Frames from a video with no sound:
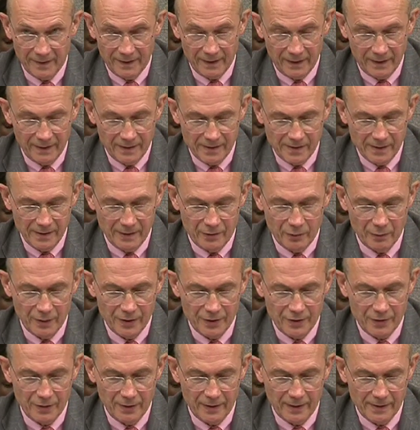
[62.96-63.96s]
The
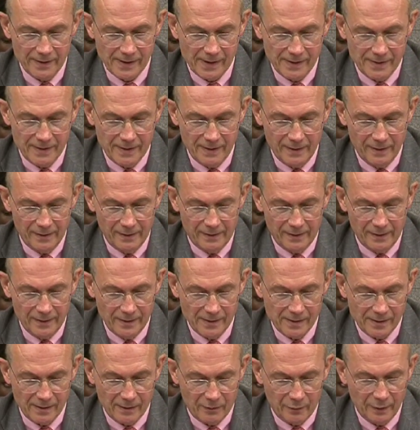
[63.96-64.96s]
situation, as I see it,
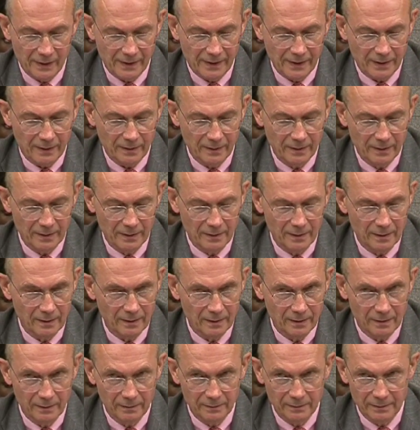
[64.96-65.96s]
is uh, critical,
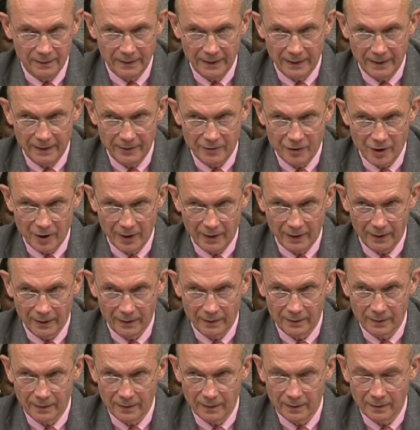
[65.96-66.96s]
uh,
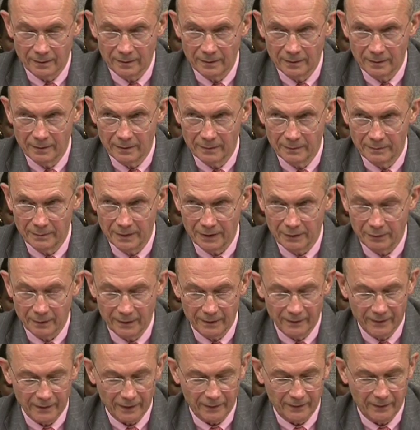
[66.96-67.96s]
edging uh,
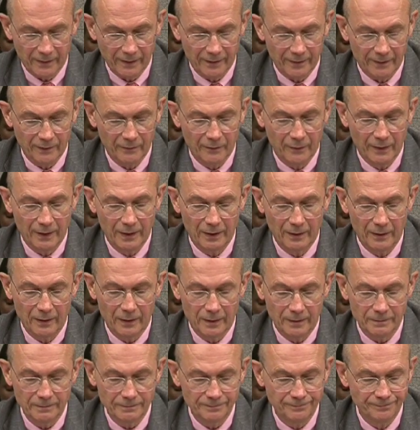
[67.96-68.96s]
between success and
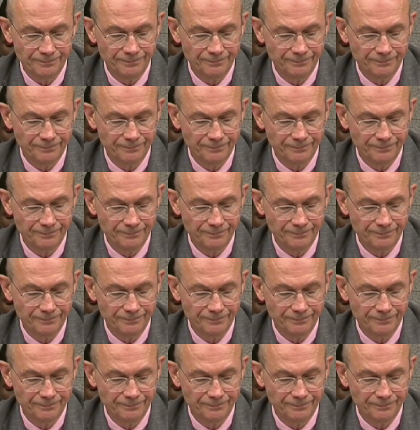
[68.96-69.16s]
failure.